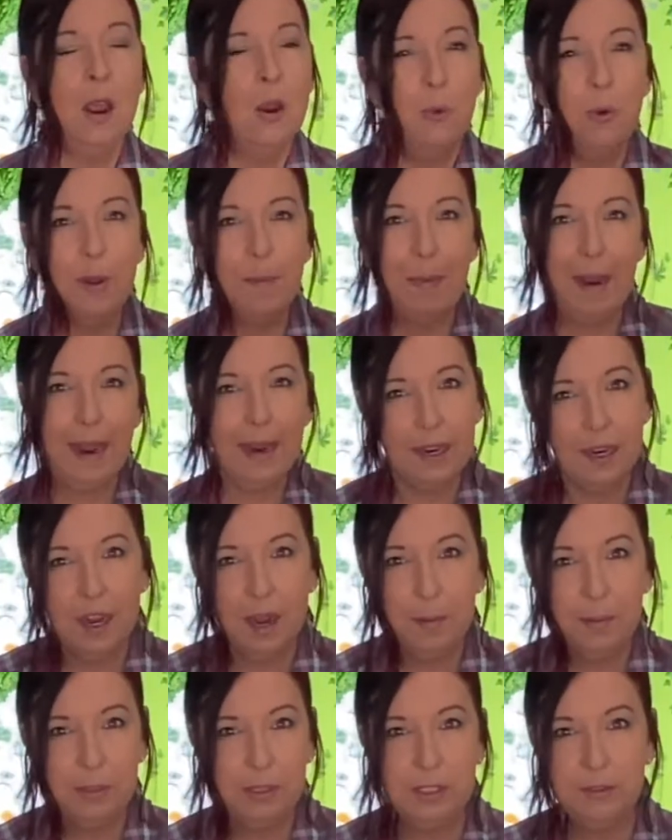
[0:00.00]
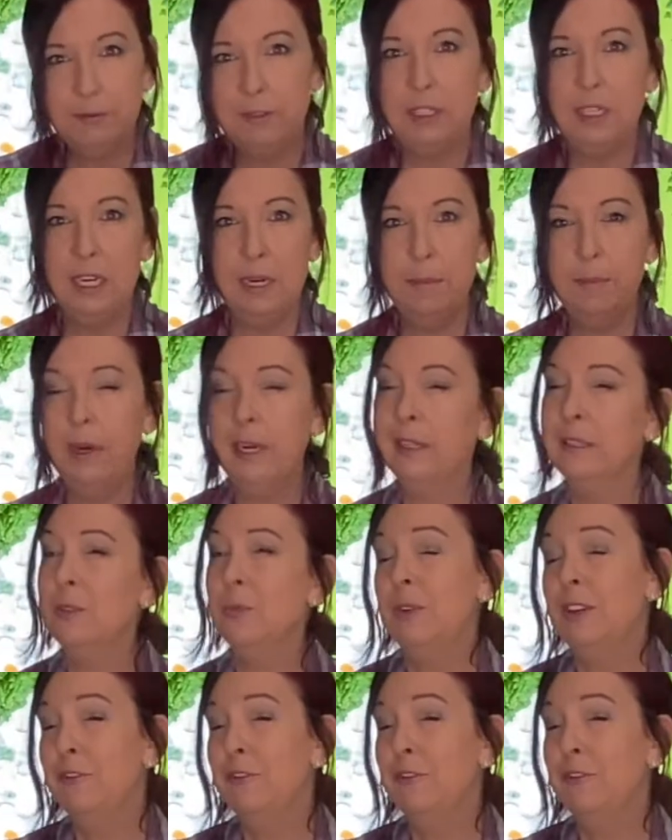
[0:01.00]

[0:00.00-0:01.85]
We buy a couple different name brands.